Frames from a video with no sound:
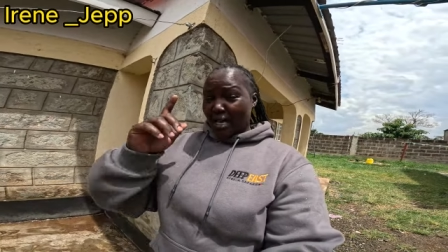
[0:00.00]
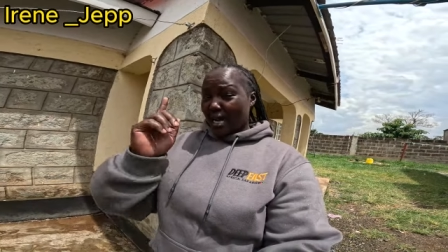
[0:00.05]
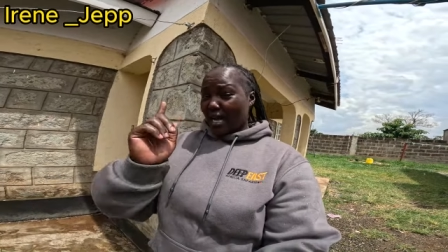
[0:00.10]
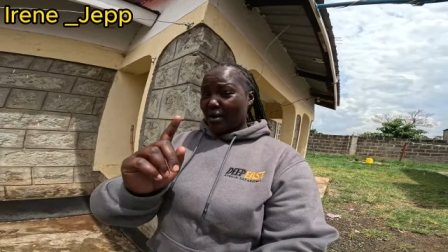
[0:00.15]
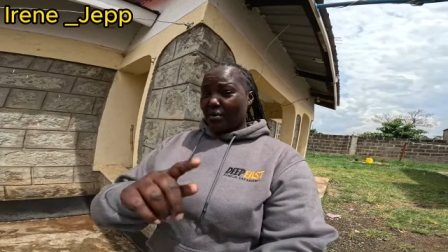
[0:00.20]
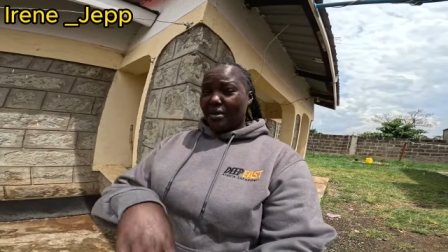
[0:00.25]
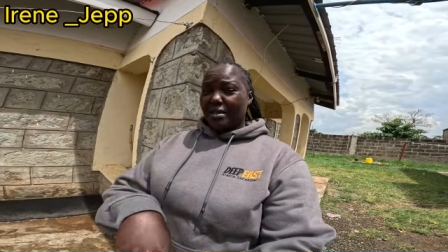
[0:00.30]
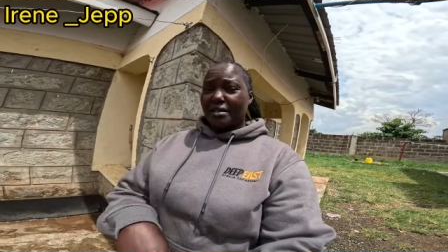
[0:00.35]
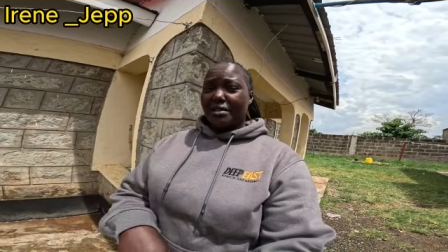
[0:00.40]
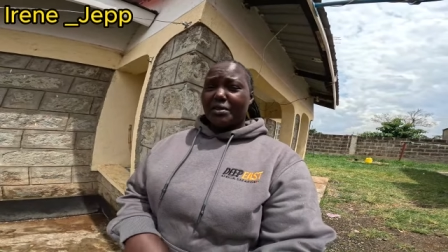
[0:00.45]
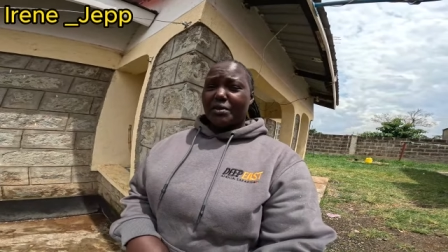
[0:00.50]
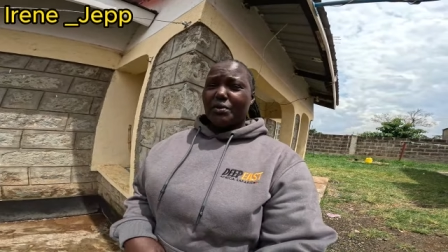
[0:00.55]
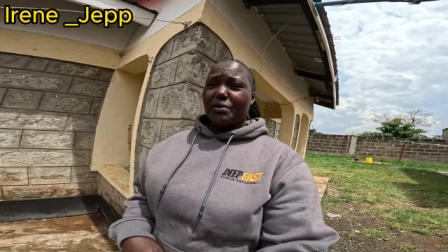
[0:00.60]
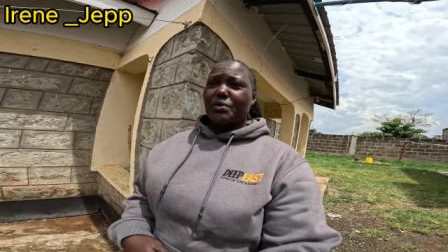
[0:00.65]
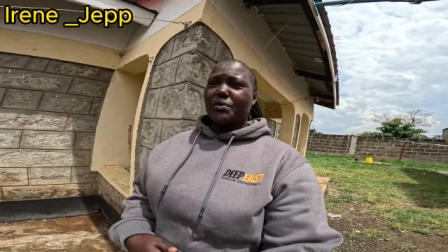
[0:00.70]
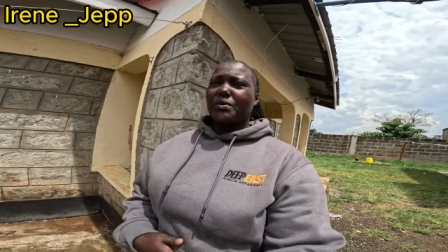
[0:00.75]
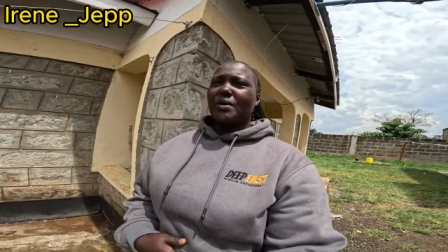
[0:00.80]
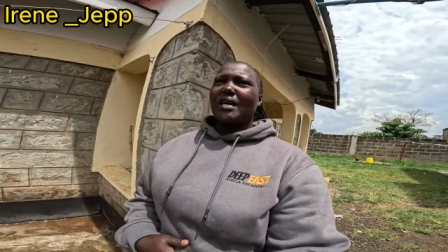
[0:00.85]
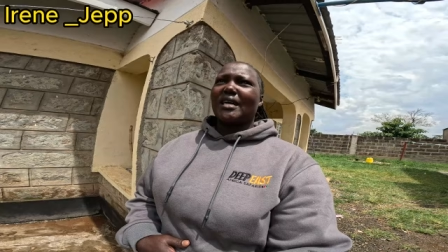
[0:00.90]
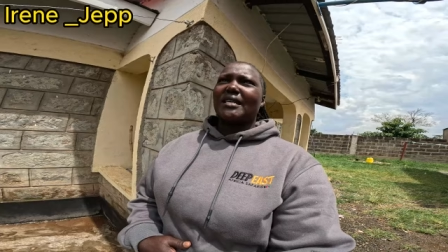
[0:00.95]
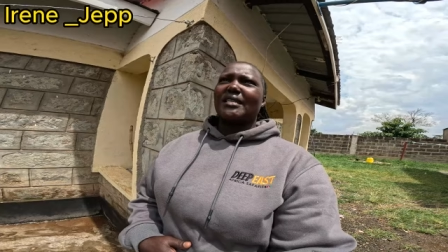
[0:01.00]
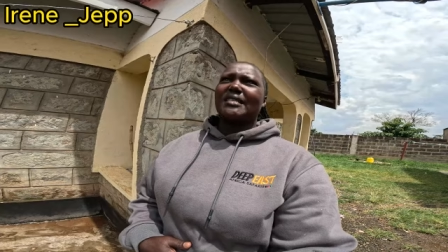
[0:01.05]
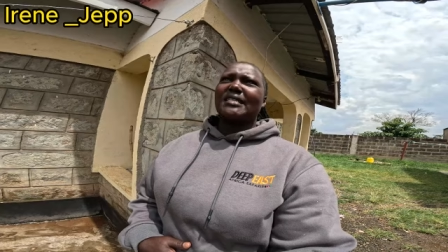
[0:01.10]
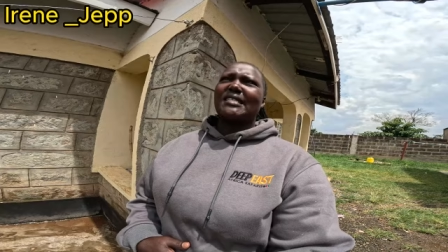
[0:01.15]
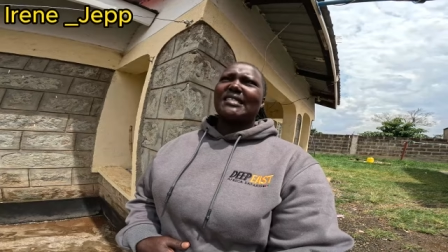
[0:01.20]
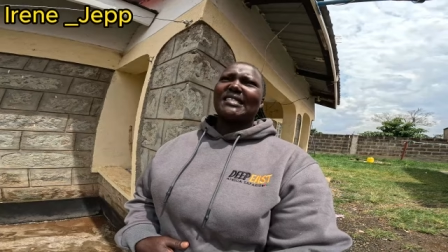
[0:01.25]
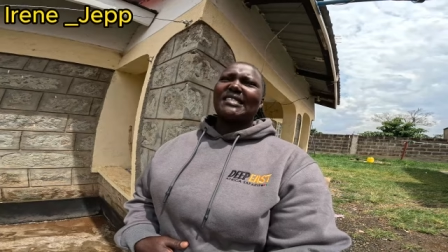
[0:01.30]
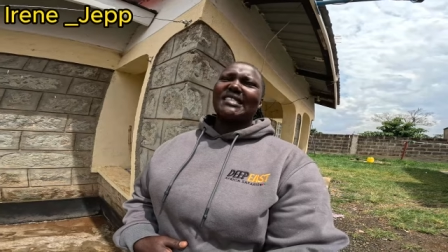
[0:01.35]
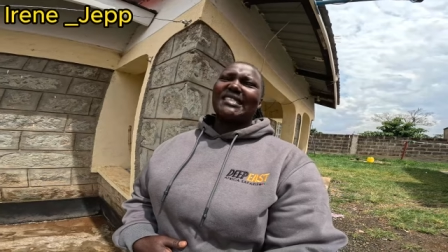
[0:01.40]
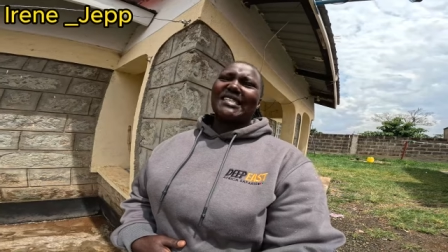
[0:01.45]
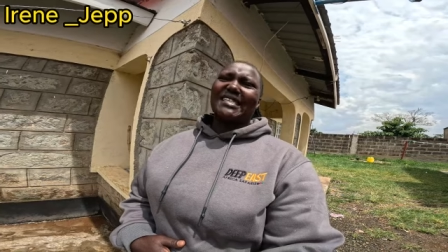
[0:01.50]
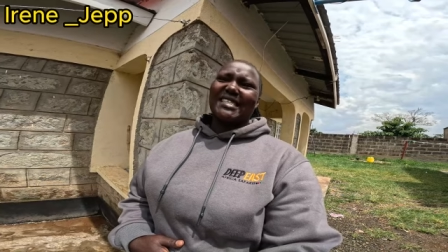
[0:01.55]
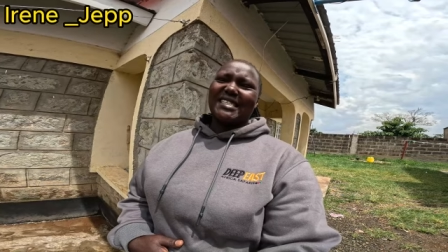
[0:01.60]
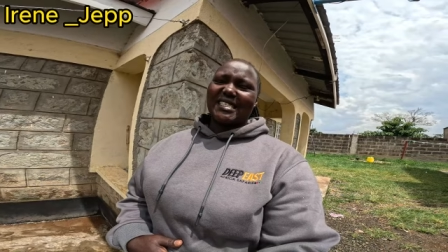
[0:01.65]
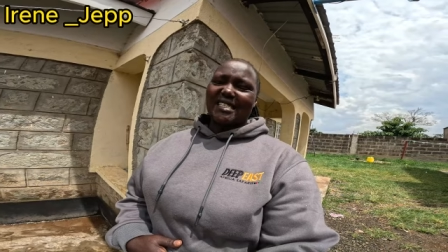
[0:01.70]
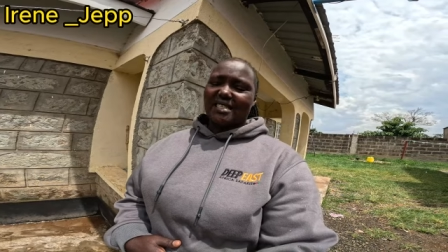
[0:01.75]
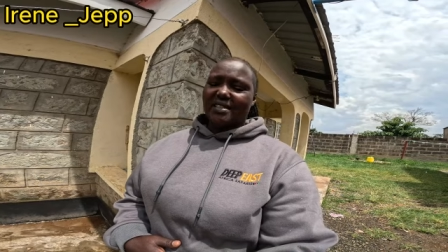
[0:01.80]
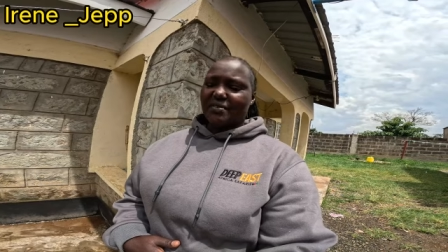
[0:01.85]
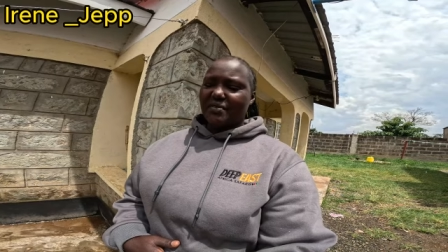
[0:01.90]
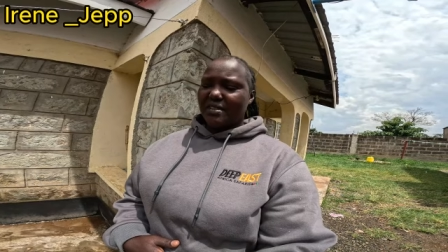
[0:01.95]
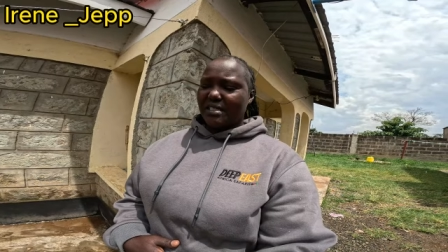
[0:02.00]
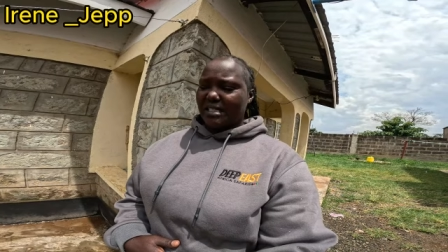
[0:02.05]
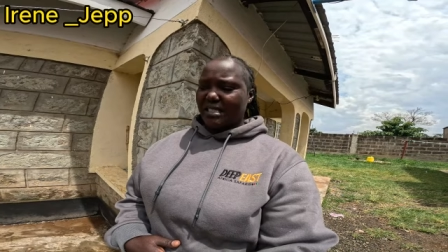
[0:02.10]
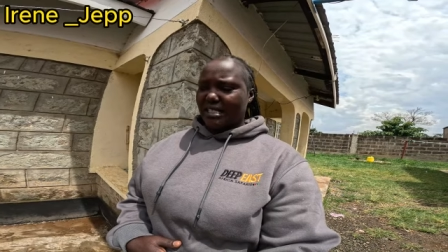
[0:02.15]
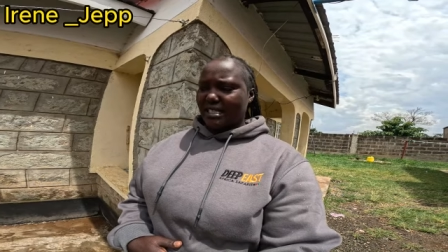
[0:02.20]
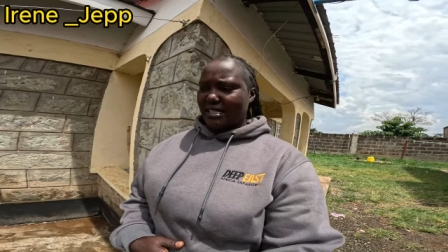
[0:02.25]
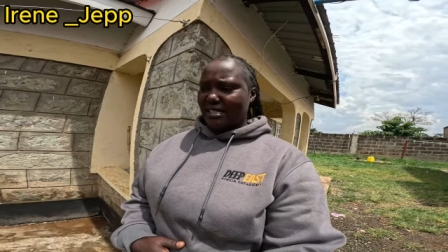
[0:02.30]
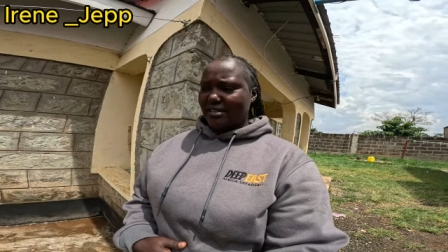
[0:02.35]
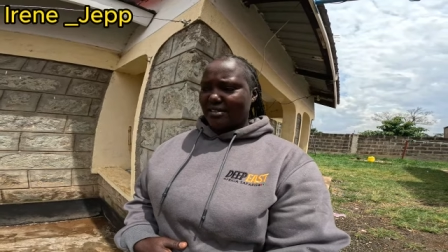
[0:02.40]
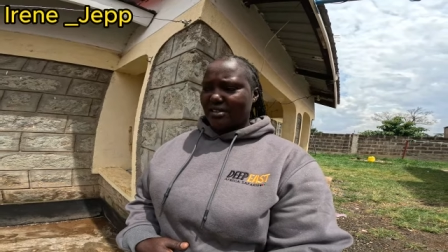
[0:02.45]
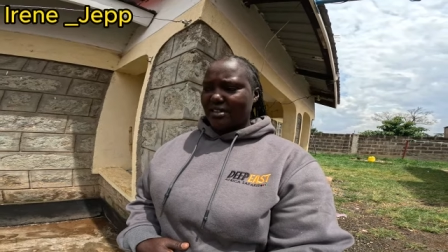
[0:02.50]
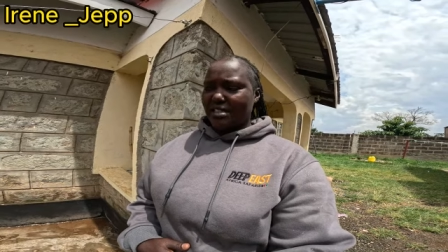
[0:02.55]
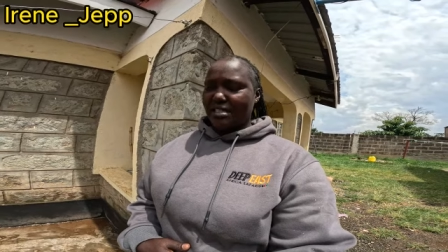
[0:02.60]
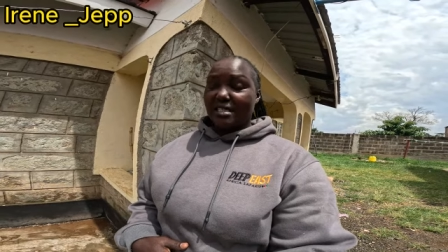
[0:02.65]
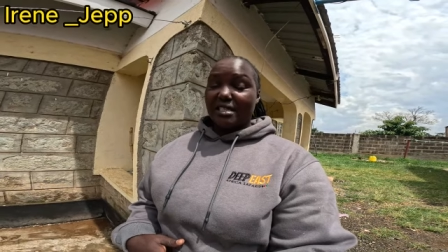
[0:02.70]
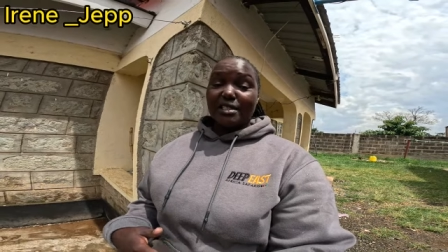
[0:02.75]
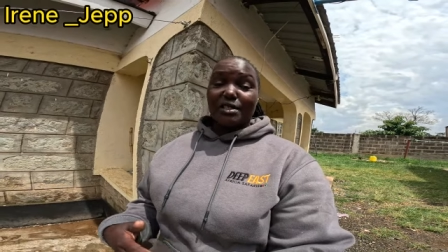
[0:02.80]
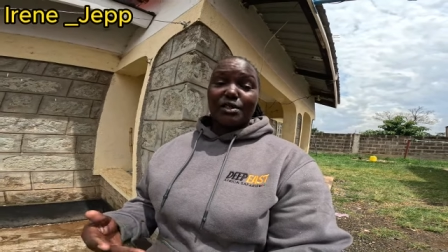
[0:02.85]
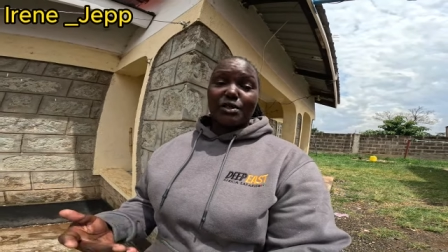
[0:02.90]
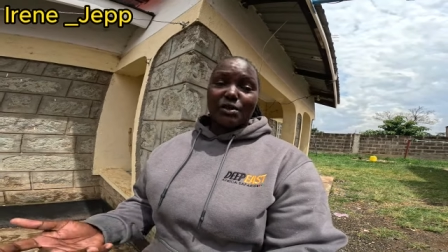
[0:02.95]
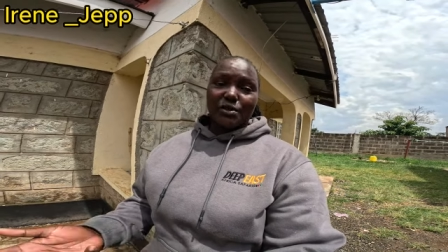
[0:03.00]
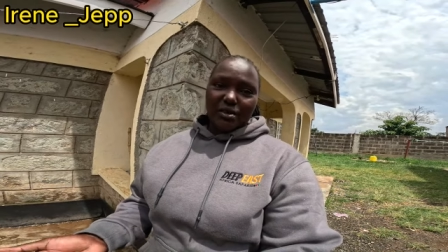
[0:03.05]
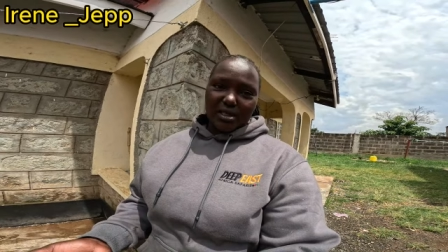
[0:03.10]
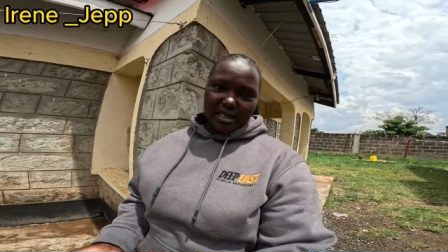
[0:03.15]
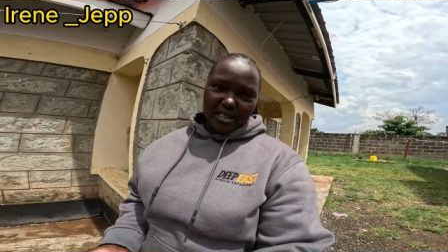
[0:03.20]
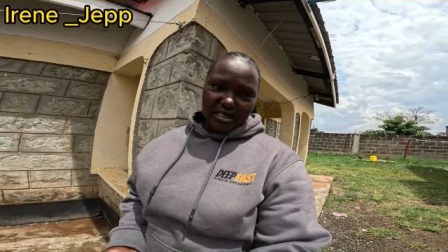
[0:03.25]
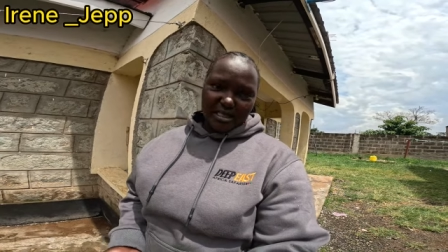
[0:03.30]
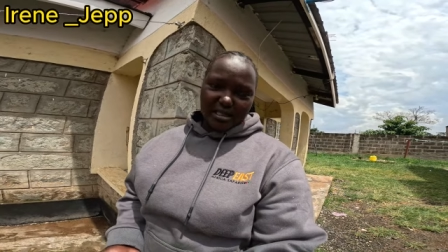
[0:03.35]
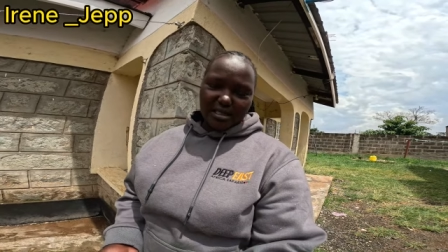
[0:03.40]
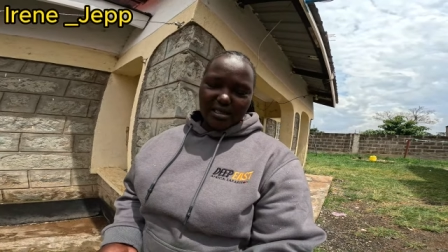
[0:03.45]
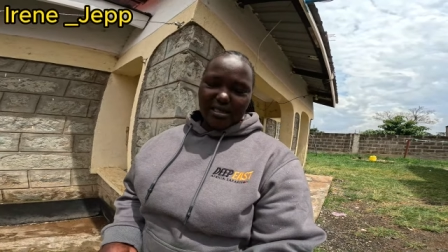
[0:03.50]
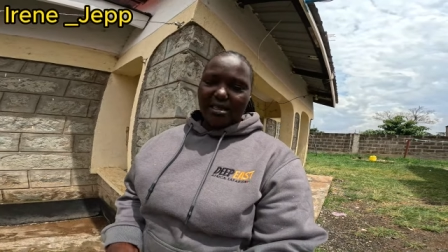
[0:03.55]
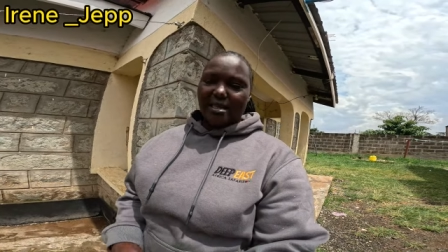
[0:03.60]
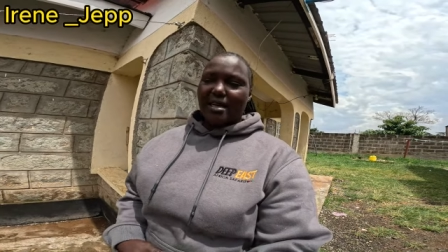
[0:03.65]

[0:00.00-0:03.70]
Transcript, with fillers: I went through an intense fitness training today